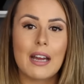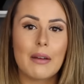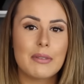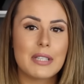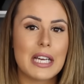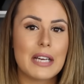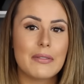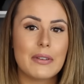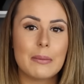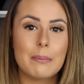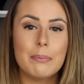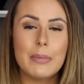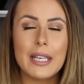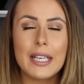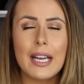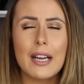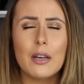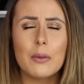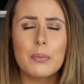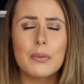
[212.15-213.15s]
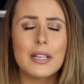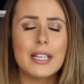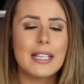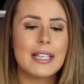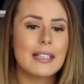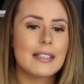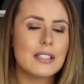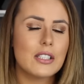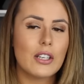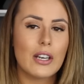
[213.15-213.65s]
I was having big
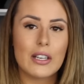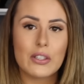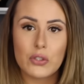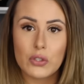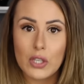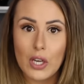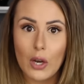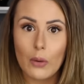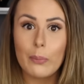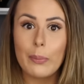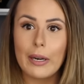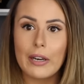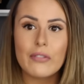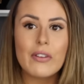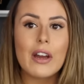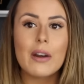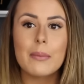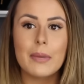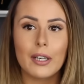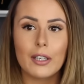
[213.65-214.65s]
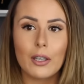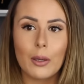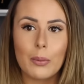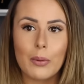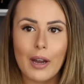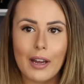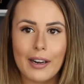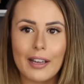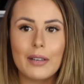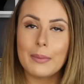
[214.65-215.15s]
outbreaks, you guys know, but I found a miracle
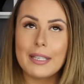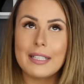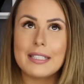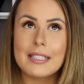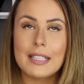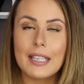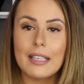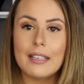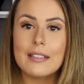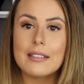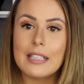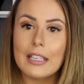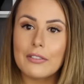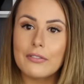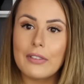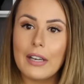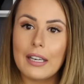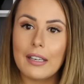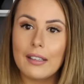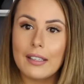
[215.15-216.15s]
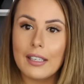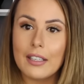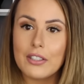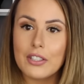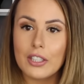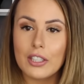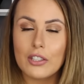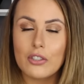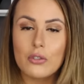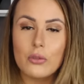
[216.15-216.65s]
product. My skin is like finally
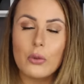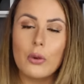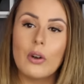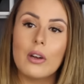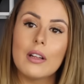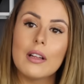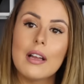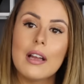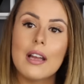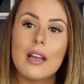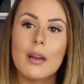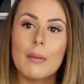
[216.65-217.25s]
under control.